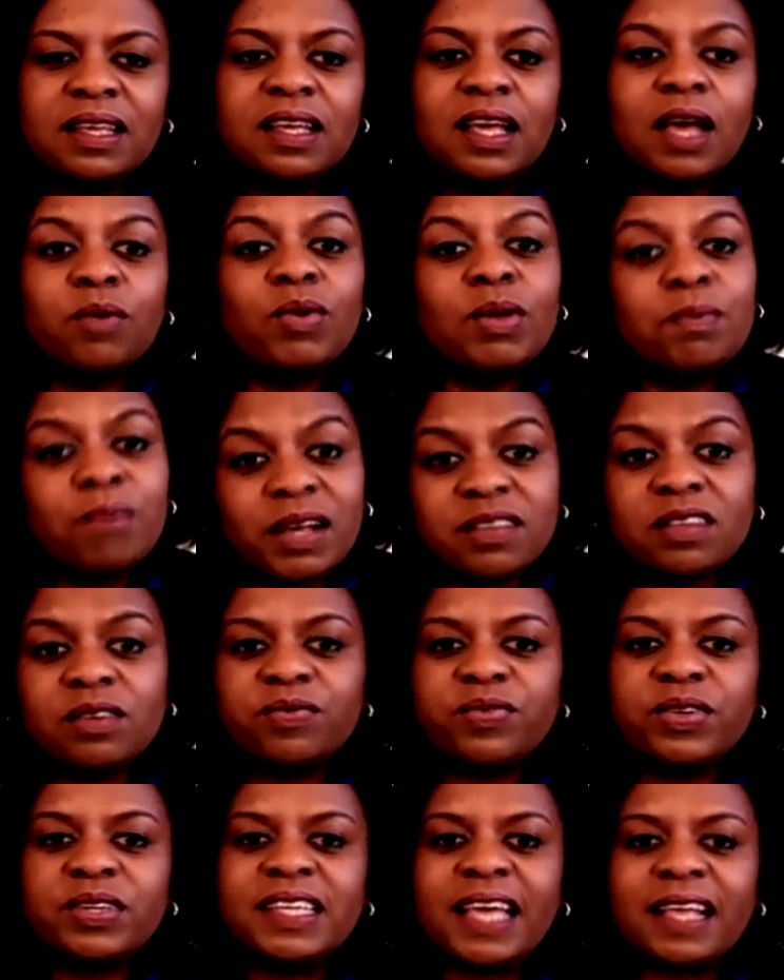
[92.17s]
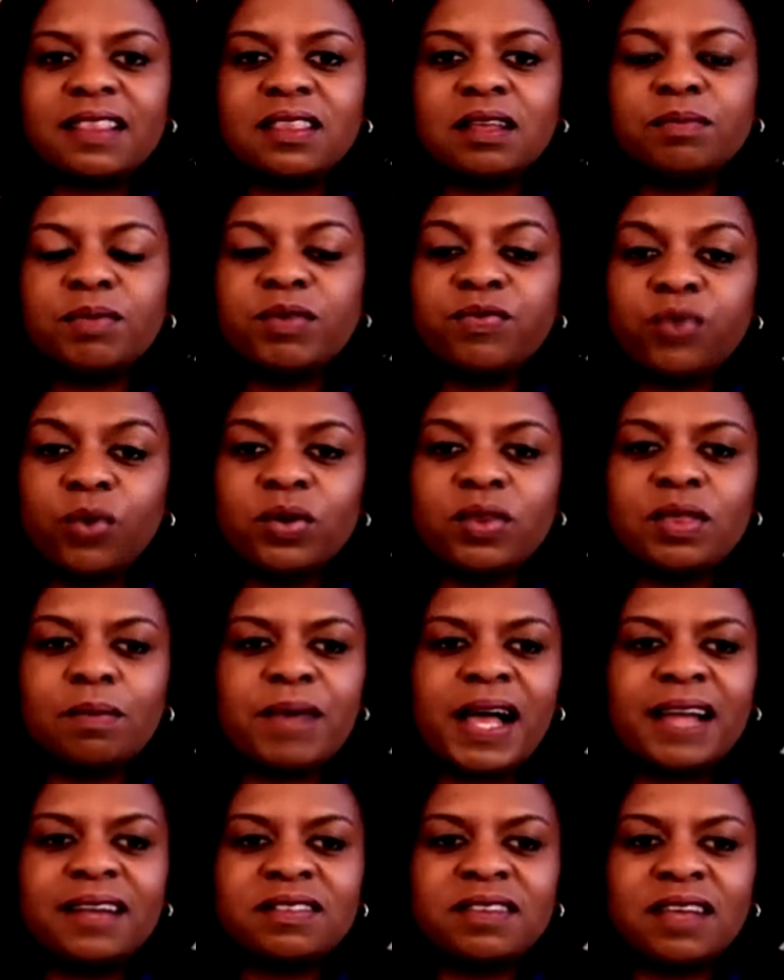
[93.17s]
And we mustn't forget that before the
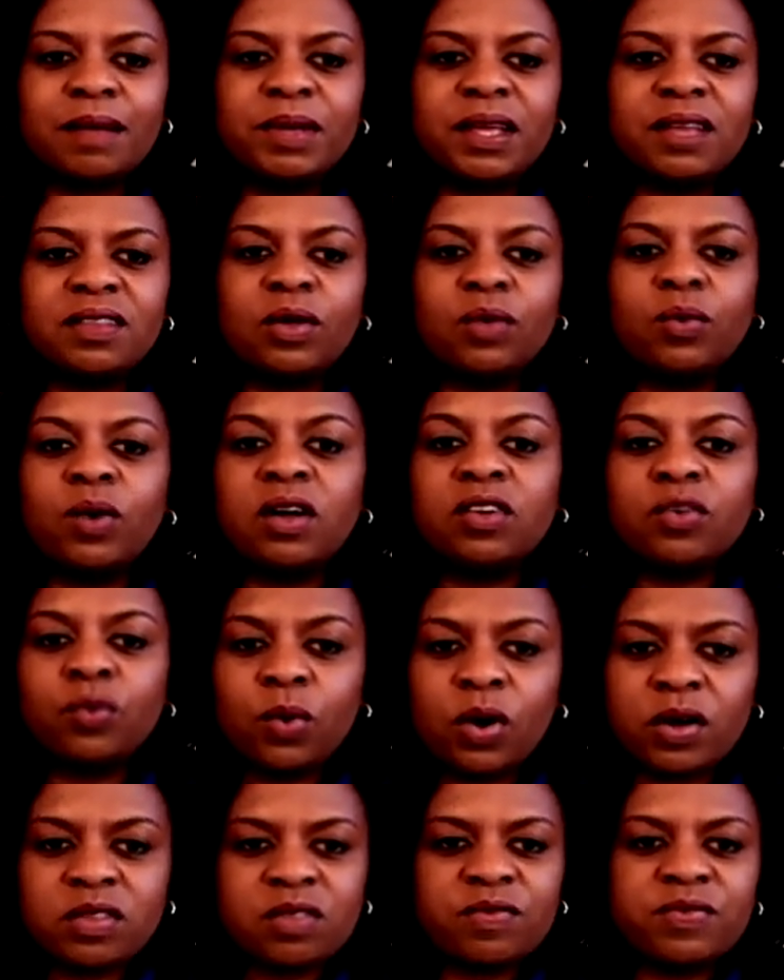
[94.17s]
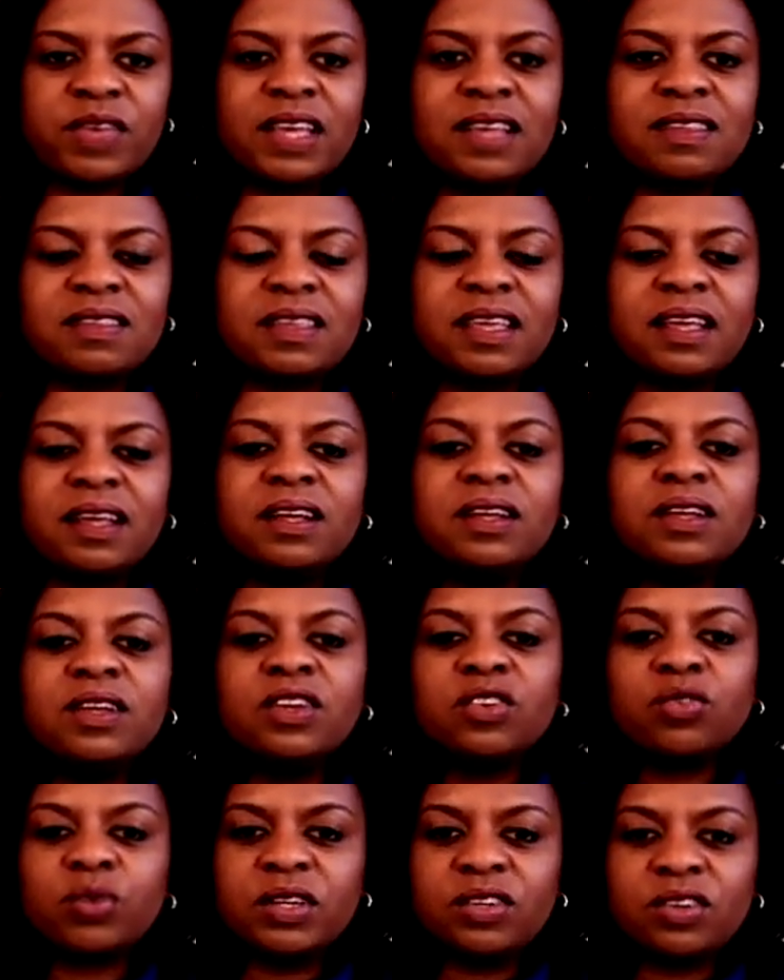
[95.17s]
pandemic, the world was facing
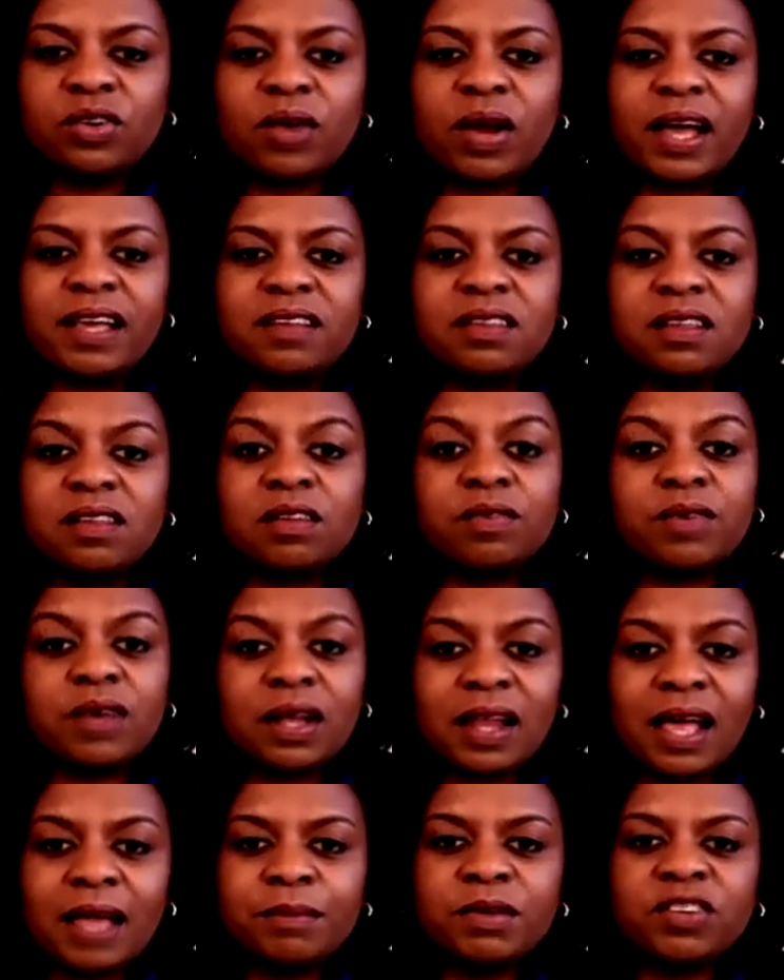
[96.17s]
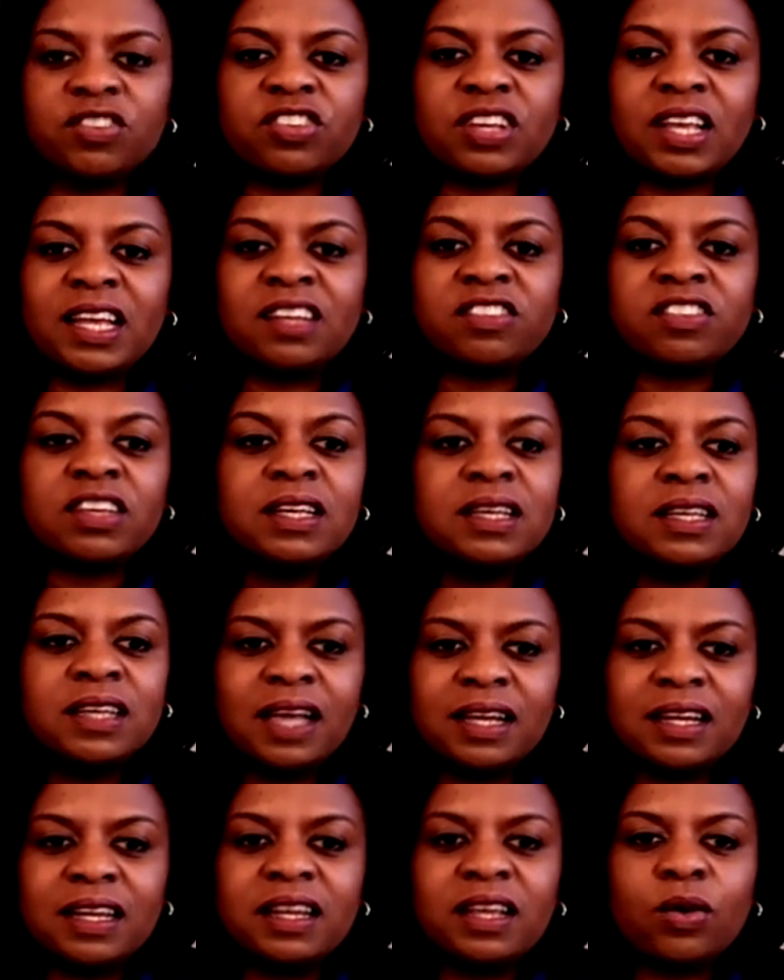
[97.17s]
twin crises of climate change
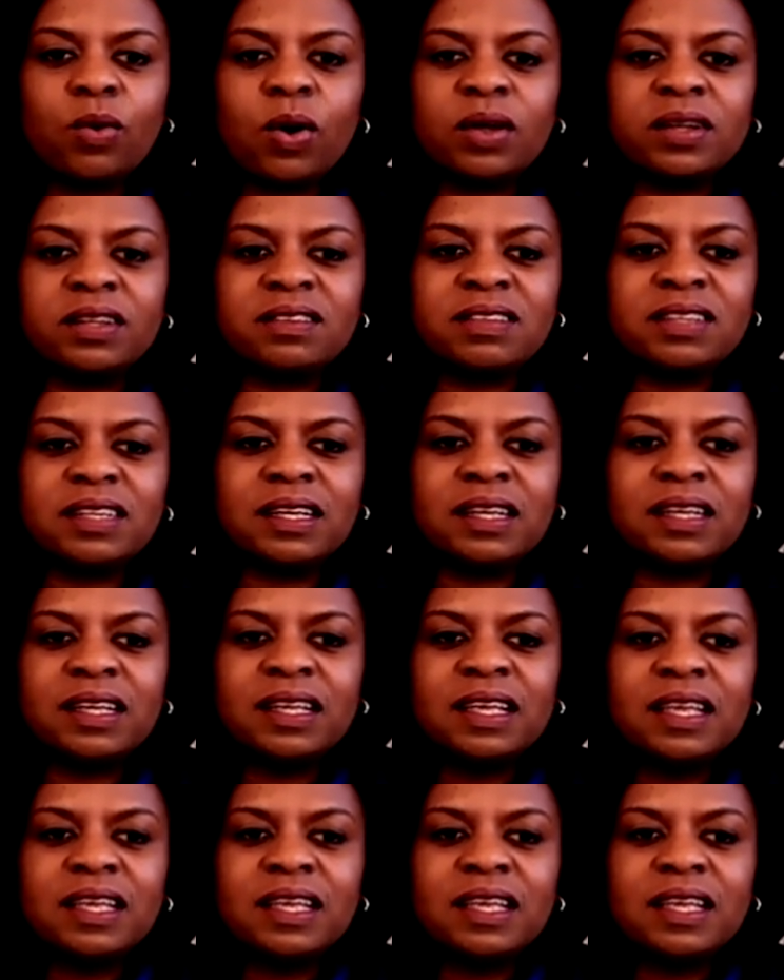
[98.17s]
and inequality.